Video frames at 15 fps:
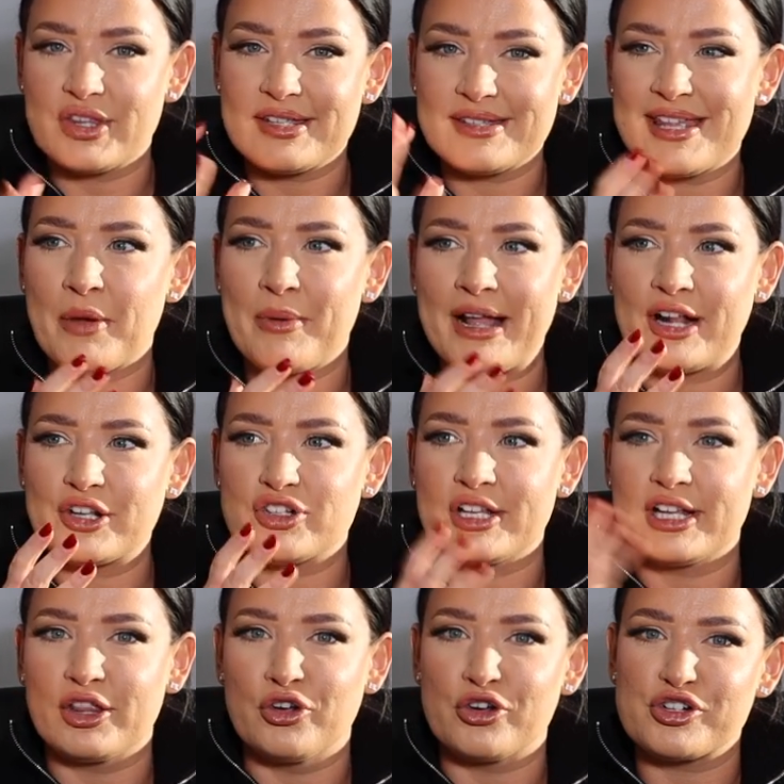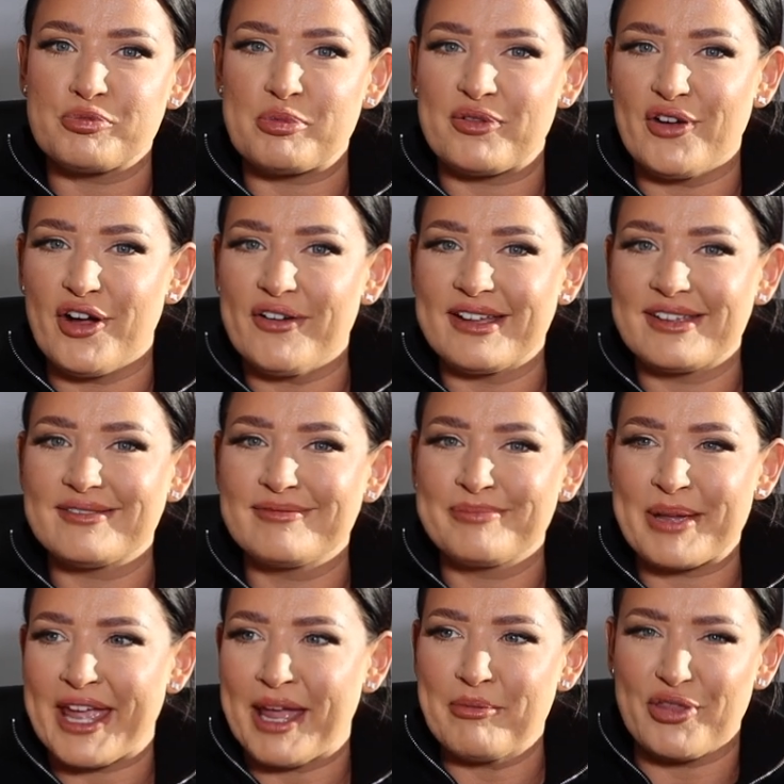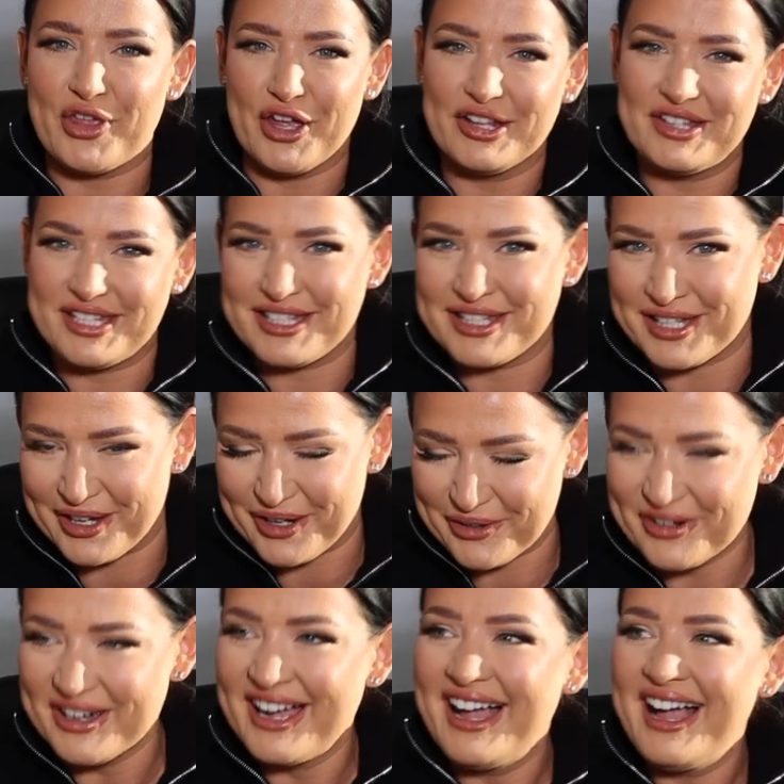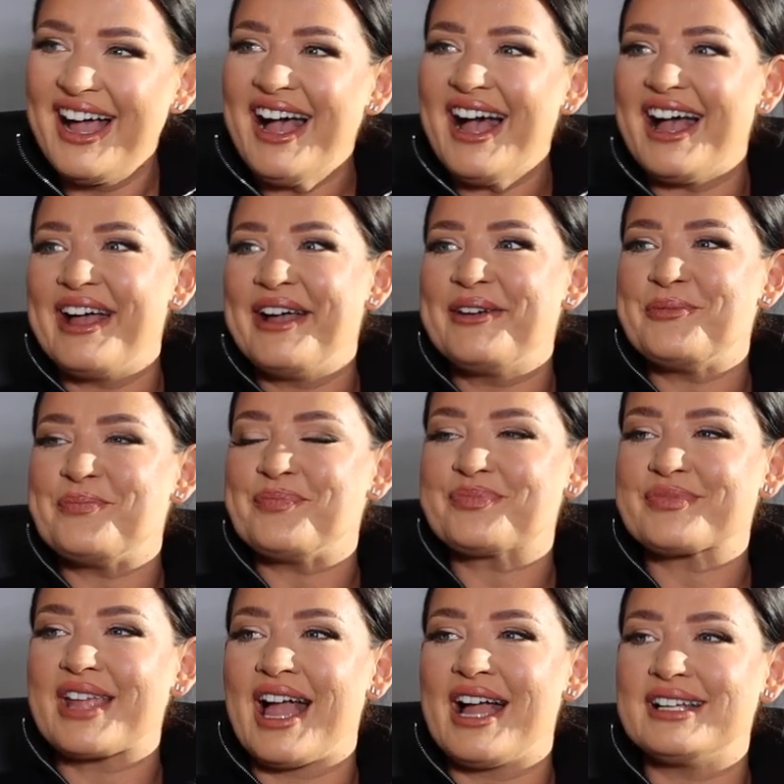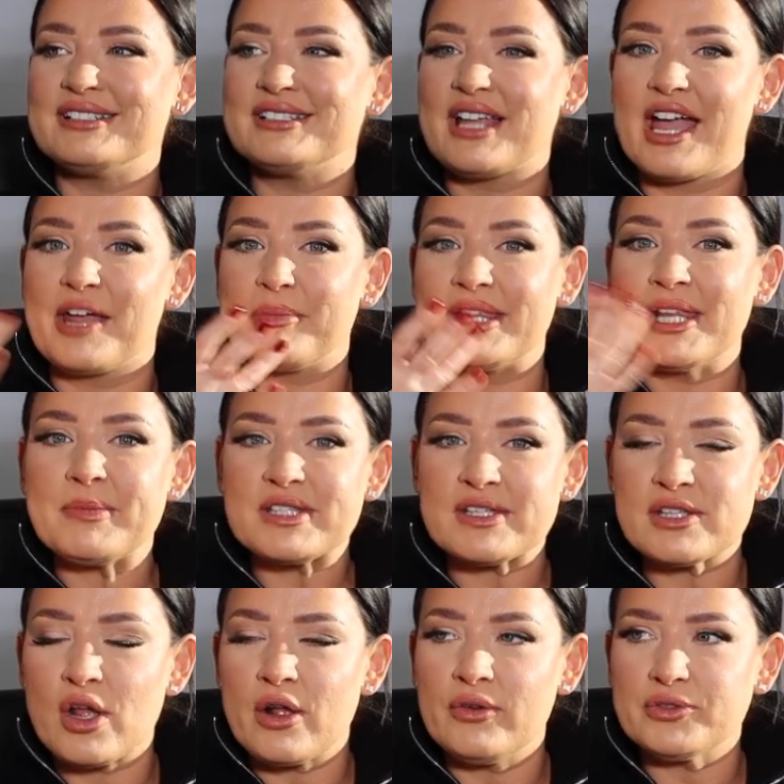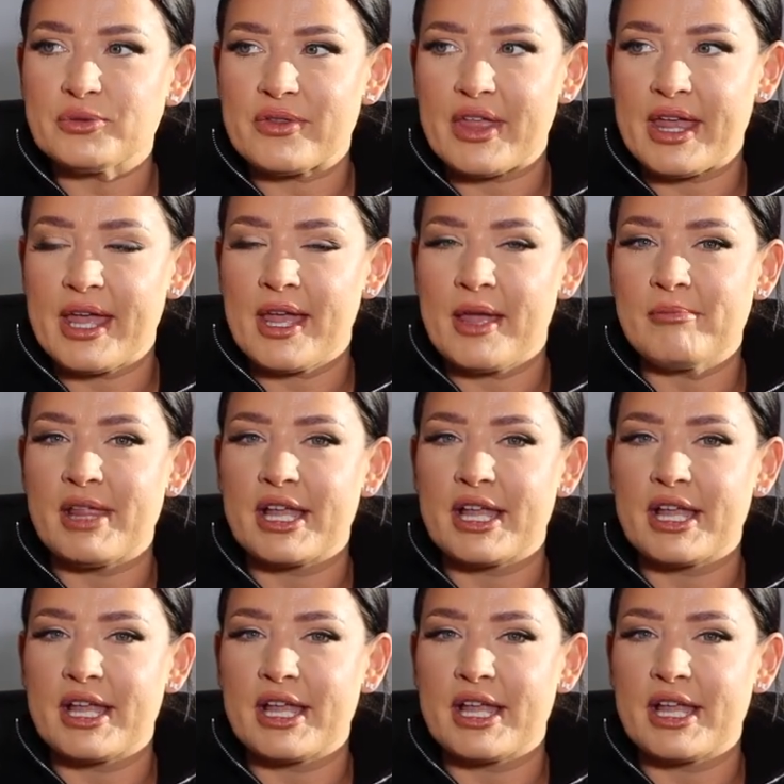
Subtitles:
This is how I actually looked before I became 32. And I had my lips dissolved with him.